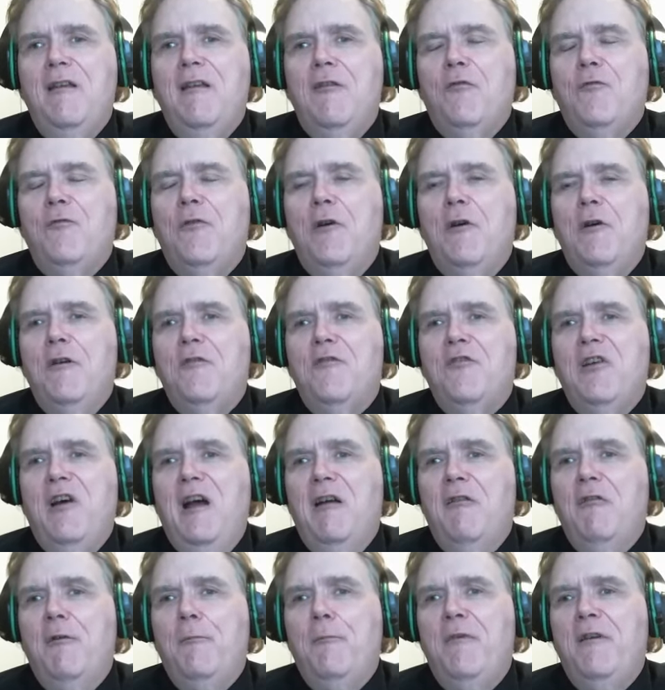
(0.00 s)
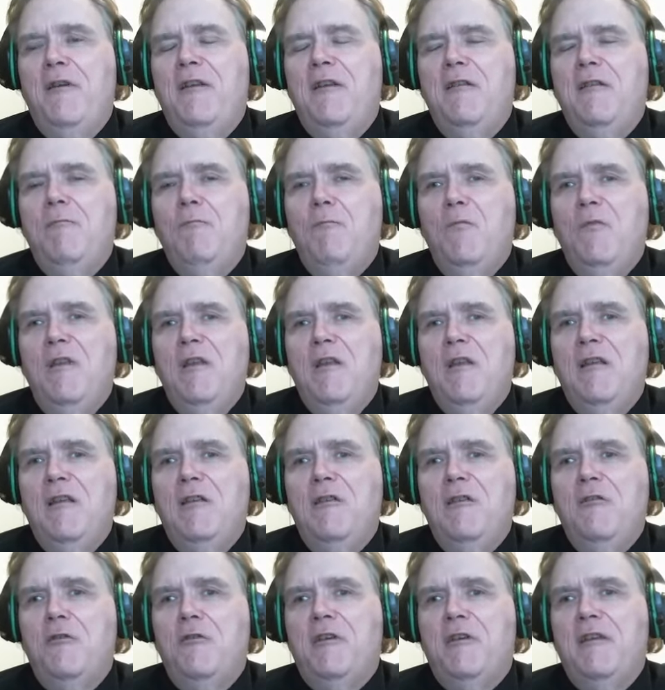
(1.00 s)
And as far as hiring
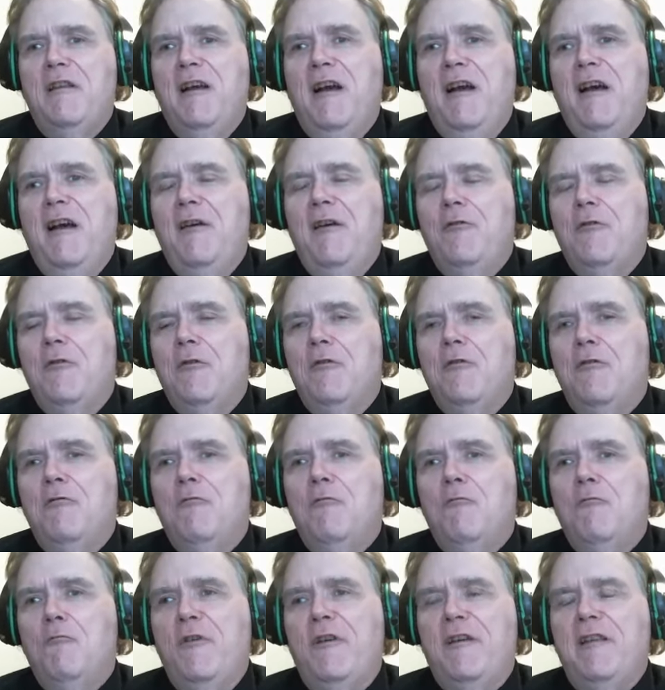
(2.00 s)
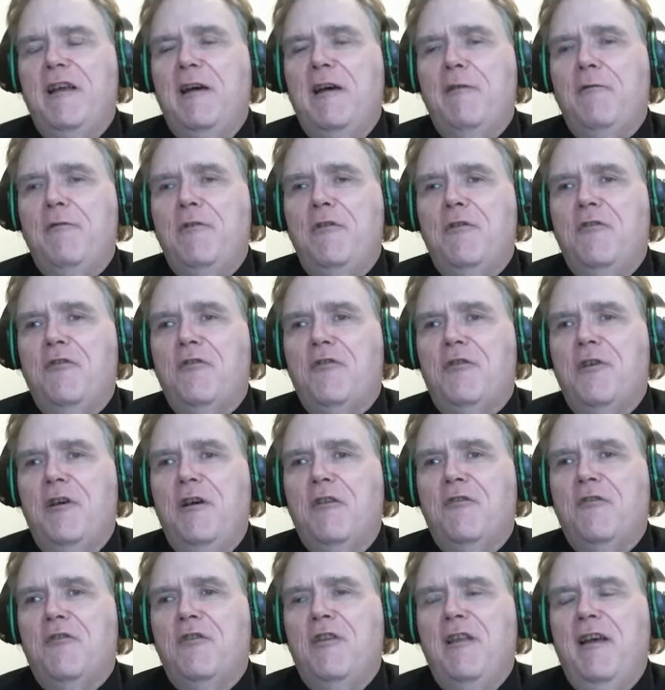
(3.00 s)
me, we can either
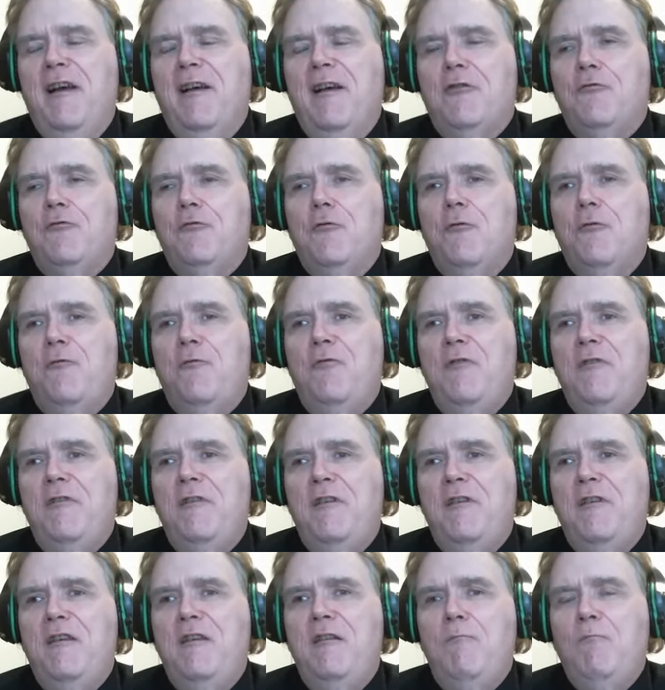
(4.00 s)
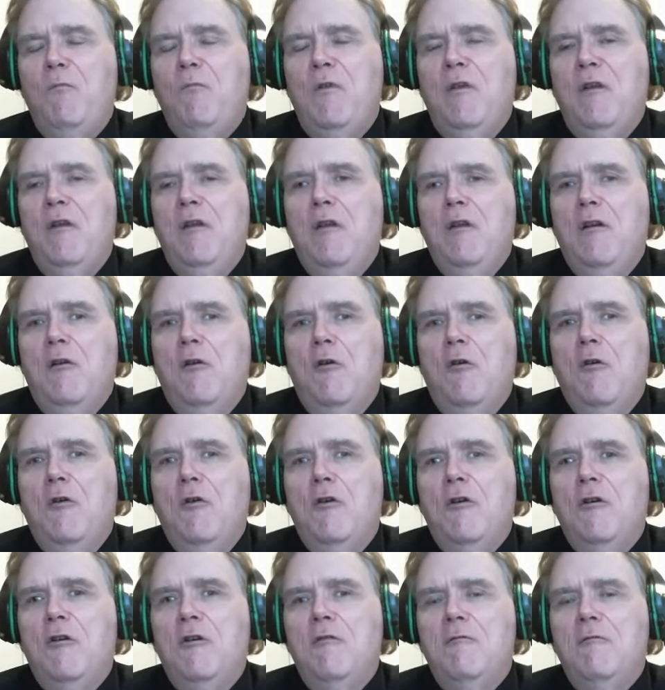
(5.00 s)
discuss an actual fee,
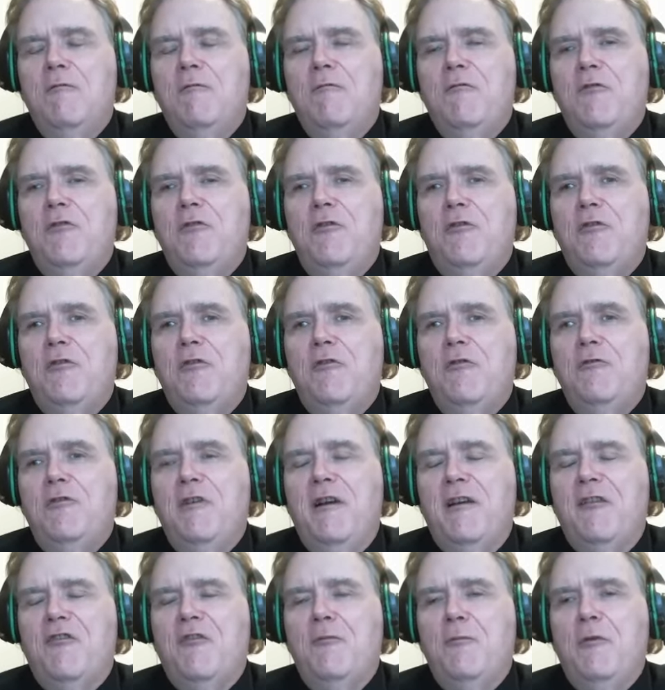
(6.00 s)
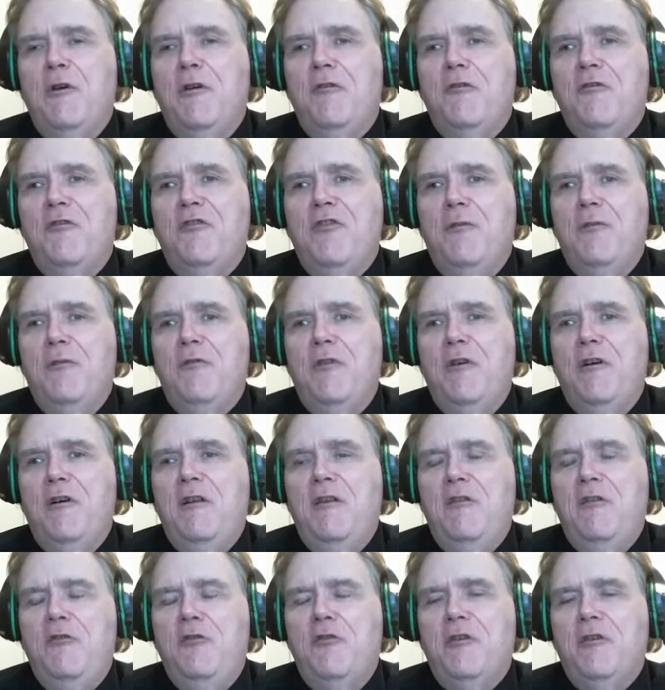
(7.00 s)
or you can do like some others have
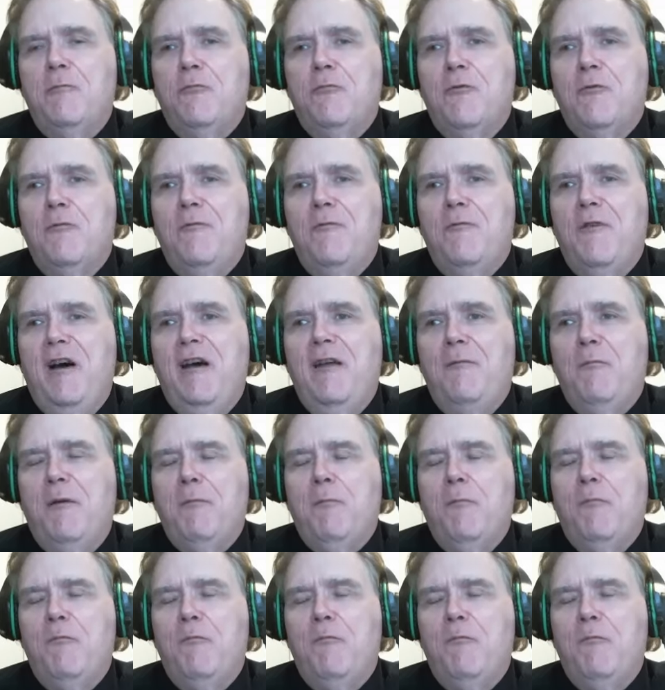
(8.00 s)
done, and you can provide my